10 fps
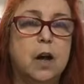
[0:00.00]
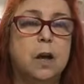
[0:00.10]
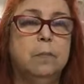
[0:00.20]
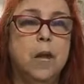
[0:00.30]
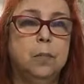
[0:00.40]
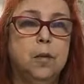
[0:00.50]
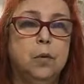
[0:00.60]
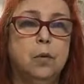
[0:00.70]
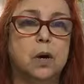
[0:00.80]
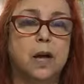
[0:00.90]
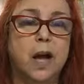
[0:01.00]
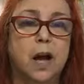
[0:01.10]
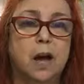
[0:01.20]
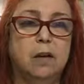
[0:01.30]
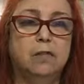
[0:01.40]
maybe you want to
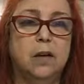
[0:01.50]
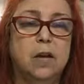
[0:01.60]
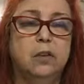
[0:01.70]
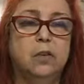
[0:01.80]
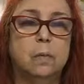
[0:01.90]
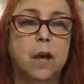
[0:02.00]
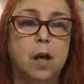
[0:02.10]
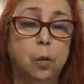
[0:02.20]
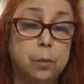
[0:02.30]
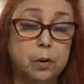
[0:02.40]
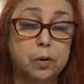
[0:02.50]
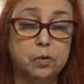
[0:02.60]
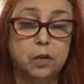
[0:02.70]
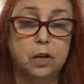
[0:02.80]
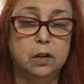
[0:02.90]
have some helpers
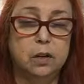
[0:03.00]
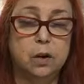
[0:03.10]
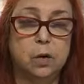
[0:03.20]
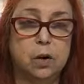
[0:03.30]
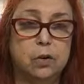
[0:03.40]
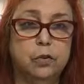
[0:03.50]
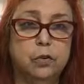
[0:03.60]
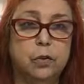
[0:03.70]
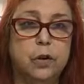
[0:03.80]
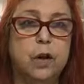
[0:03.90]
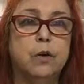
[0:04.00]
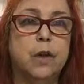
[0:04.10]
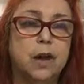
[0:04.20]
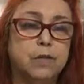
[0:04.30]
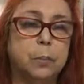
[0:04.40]
in your studio, you
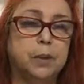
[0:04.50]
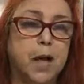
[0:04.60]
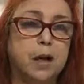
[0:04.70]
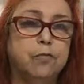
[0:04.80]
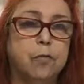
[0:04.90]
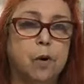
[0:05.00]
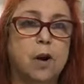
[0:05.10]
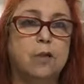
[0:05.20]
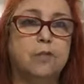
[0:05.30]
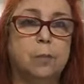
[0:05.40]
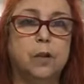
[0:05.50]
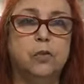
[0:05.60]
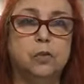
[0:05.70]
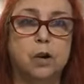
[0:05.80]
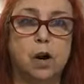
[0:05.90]
have to plan for it from the
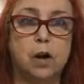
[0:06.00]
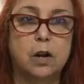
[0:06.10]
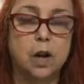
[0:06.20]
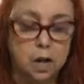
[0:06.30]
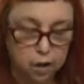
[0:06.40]
start.